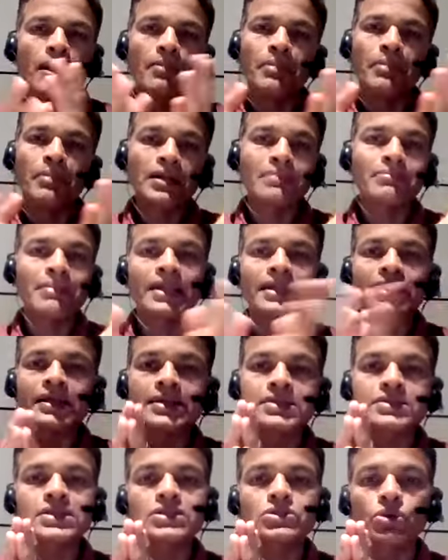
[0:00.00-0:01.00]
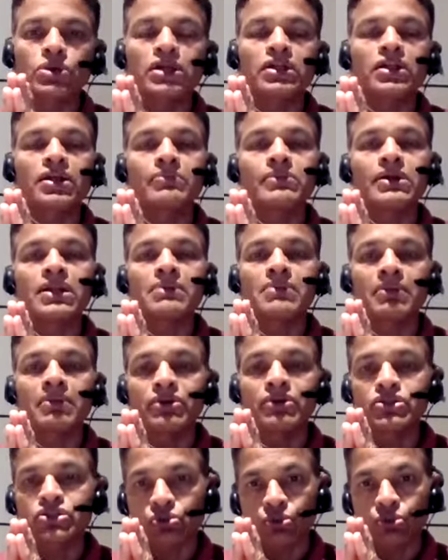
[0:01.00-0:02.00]
but in many cases audit committee
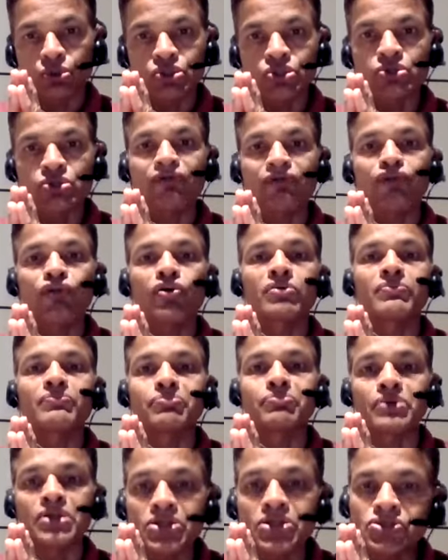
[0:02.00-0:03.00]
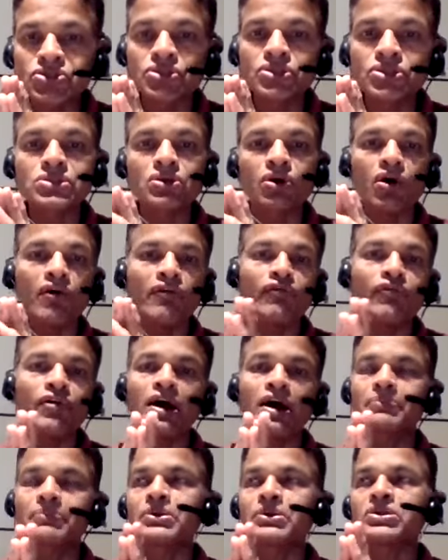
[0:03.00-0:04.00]
members also for breaches of
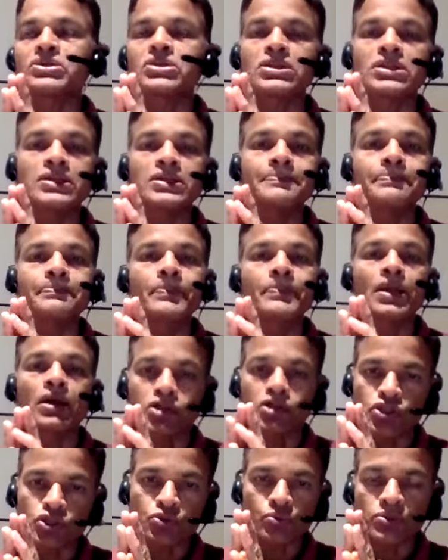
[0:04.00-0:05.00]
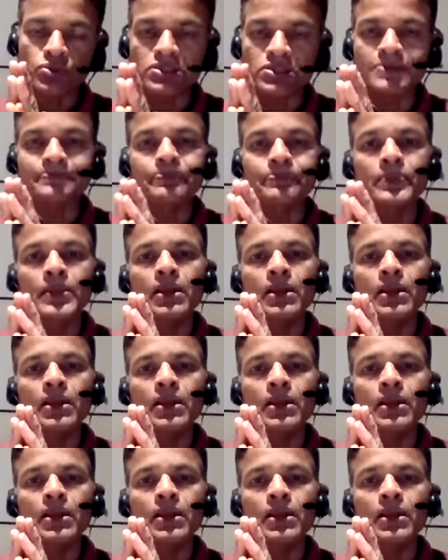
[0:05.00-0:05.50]
RPT controls.